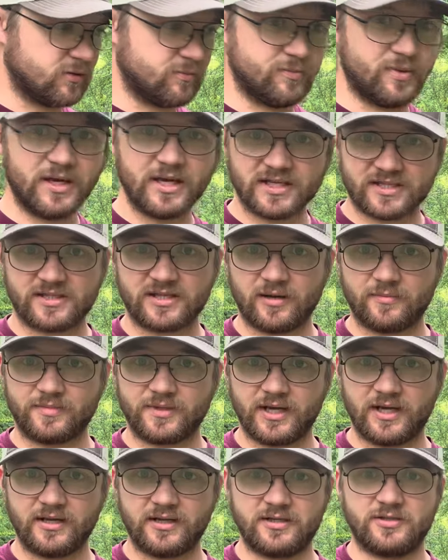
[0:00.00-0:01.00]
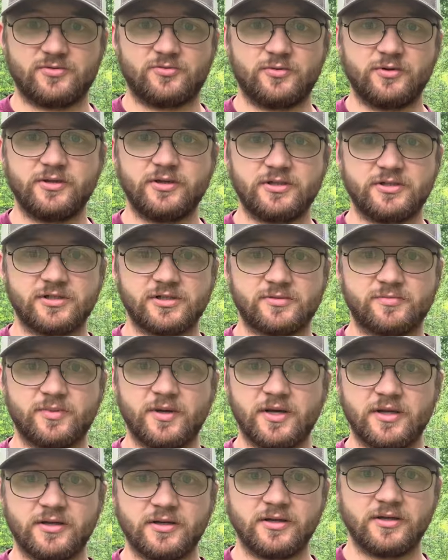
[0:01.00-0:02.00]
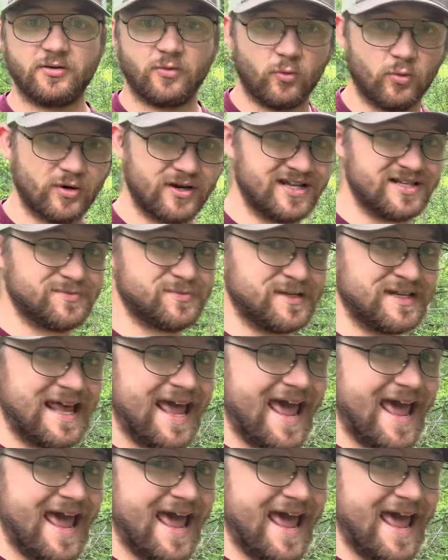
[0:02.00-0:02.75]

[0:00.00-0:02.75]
biggest update has really just been what has been